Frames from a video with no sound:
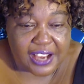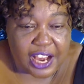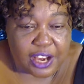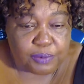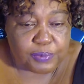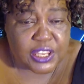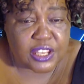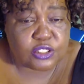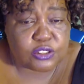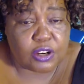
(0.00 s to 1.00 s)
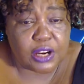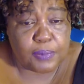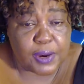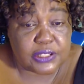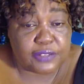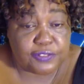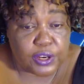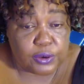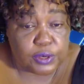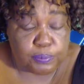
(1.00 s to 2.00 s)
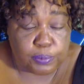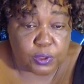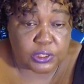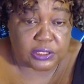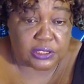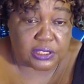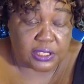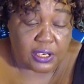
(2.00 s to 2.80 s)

I'm here to talk about a very important